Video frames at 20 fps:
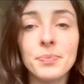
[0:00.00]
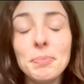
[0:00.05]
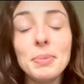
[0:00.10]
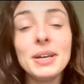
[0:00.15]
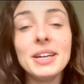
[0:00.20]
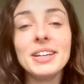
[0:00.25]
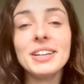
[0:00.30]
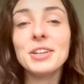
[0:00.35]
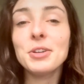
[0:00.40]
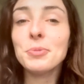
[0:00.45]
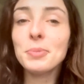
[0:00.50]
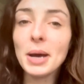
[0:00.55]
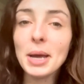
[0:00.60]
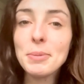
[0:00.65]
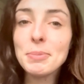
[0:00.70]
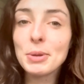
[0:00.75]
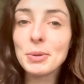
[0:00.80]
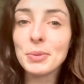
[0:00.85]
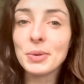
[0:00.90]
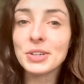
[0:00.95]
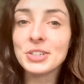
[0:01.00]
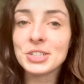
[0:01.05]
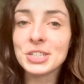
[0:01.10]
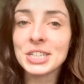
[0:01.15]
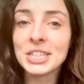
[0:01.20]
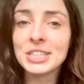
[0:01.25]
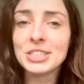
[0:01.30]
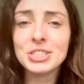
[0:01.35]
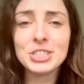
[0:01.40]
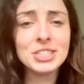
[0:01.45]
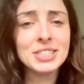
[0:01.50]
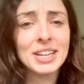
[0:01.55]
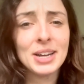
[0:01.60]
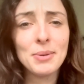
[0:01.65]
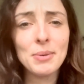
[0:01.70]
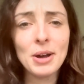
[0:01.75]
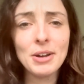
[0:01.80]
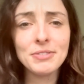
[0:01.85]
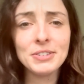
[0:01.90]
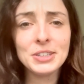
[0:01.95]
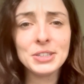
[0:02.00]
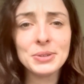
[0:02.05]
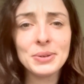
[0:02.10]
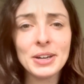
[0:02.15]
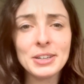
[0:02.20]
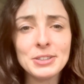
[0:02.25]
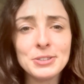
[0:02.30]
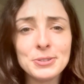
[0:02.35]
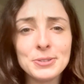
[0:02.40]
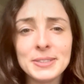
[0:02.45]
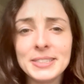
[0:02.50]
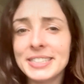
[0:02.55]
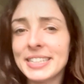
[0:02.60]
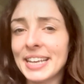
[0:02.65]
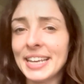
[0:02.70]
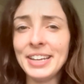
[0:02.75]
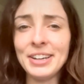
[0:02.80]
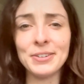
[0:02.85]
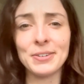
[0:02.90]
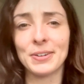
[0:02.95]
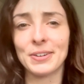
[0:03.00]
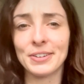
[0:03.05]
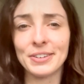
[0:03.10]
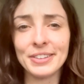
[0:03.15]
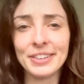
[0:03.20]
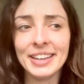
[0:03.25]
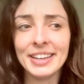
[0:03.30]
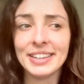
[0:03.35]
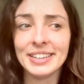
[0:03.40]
But you might be wondering, just how often do asteroids hit Earth?